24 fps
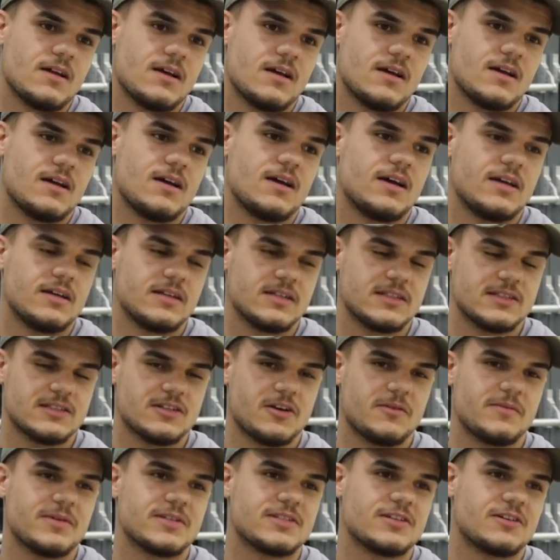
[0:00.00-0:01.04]
He's
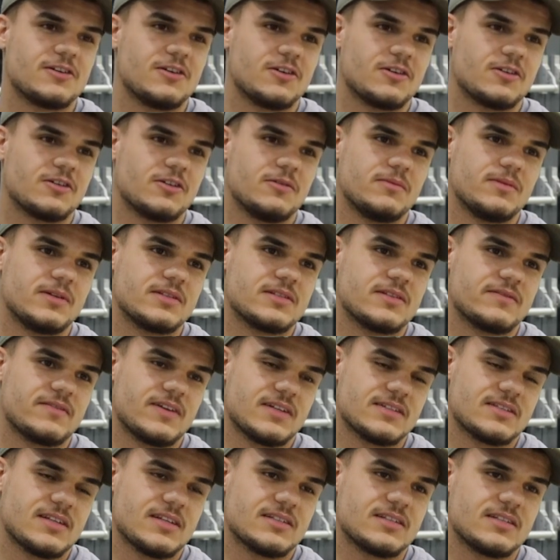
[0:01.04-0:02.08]
told me it's a good club, it's a
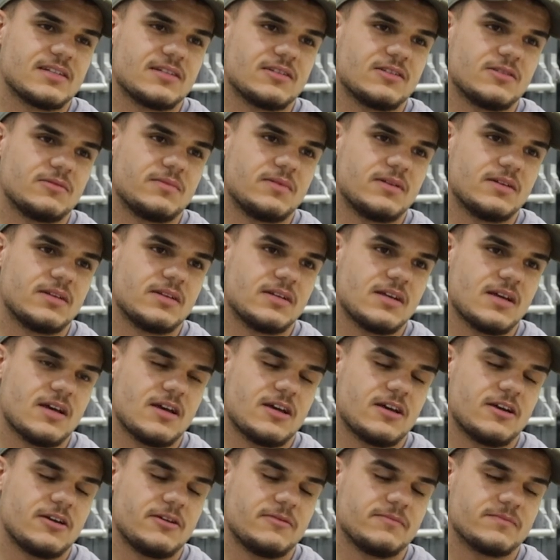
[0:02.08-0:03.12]
fantastic club.
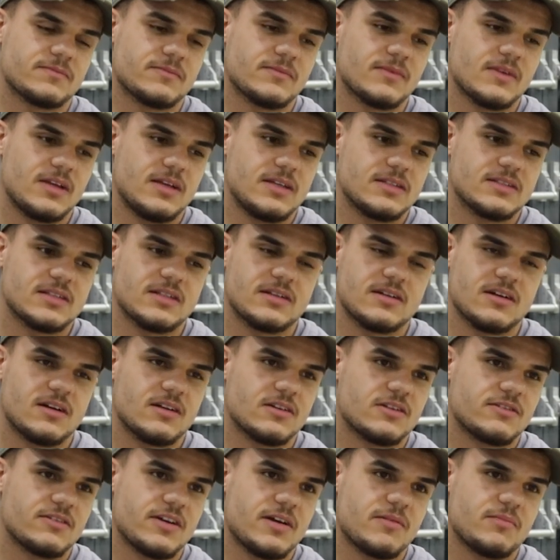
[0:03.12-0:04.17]
They've got a
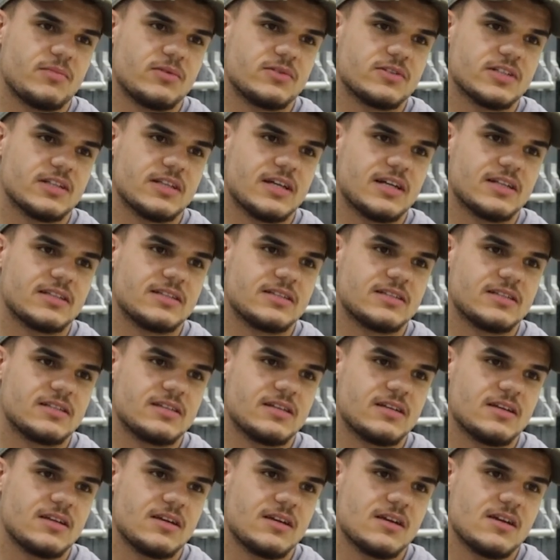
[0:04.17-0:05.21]
great bunch of
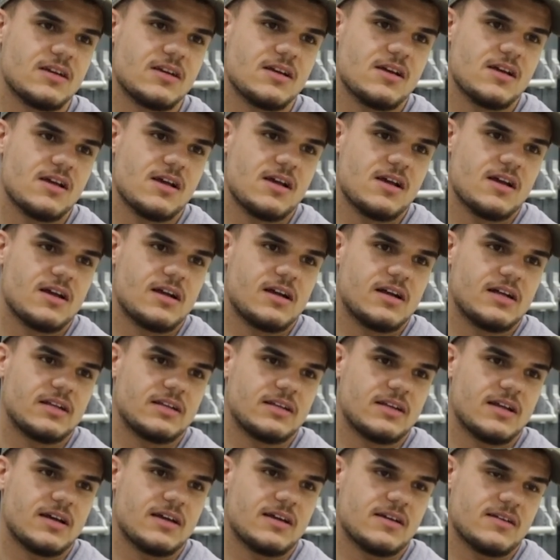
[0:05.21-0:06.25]
lads
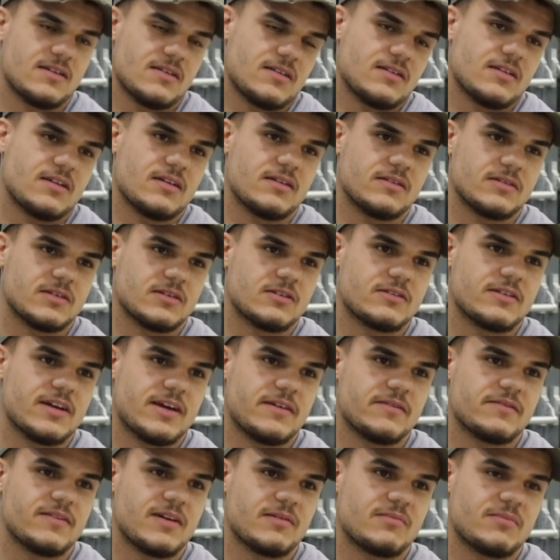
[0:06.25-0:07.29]
and a
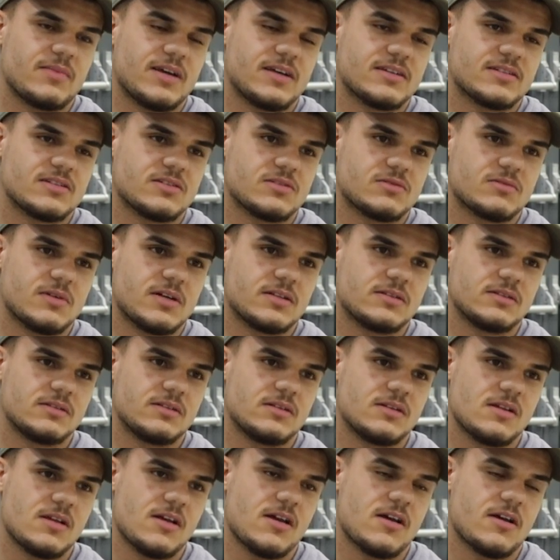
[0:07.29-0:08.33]
great fan base as well.
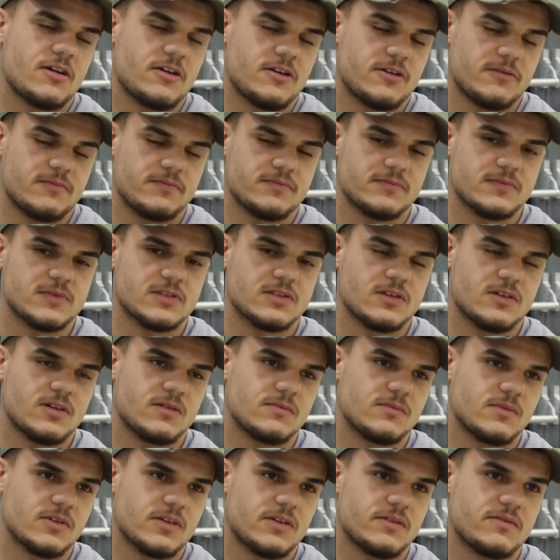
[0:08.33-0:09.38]
So
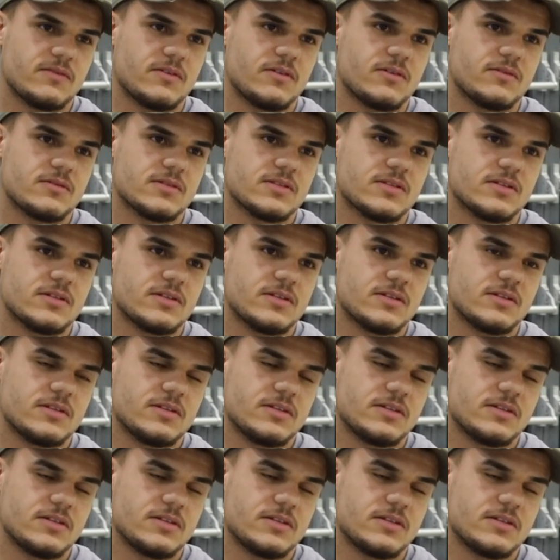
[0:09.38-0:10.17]
I'm looking forward to